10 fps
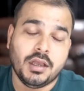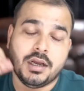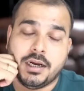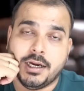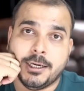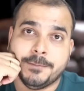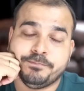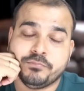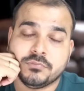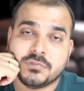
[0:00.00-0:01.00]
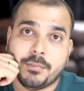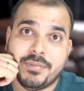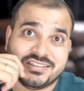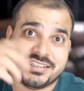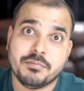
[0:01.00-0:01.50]
uh,
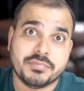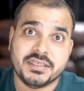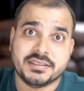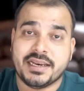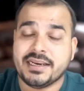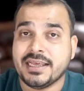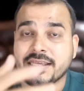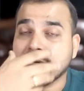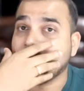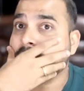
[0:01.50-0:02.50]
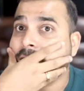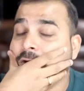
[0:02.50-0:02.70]
best companies like like uh,